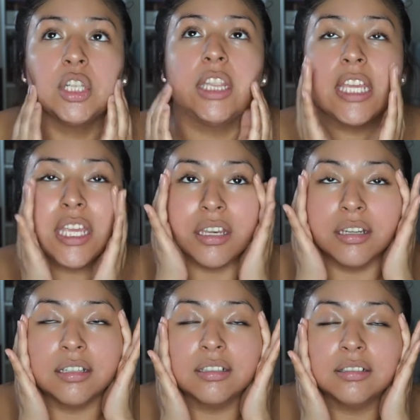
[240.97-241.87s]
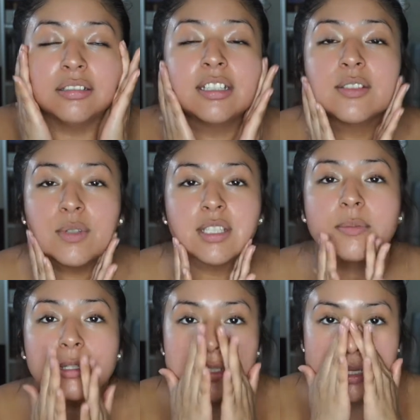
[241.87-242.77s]
clean. That's what it
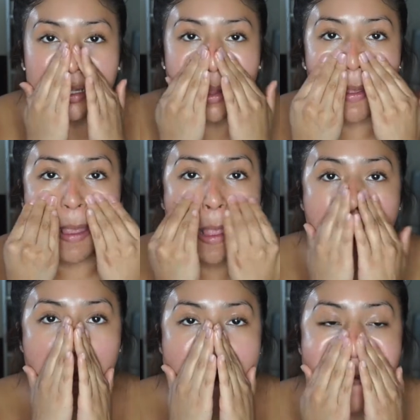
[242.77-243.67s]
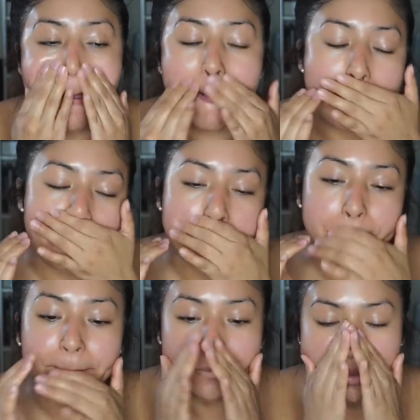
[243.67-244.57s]
smells like, and
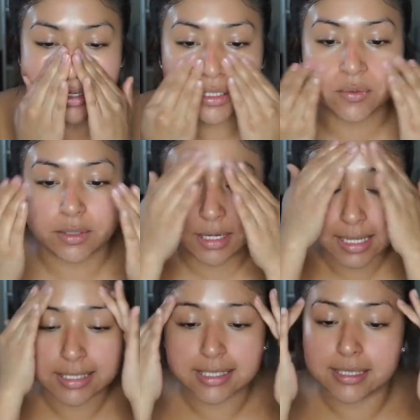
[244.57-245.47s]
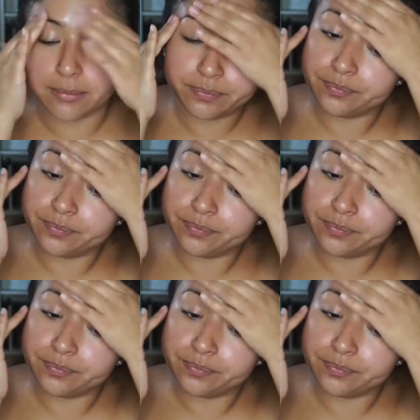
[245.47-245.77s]
it's really nice.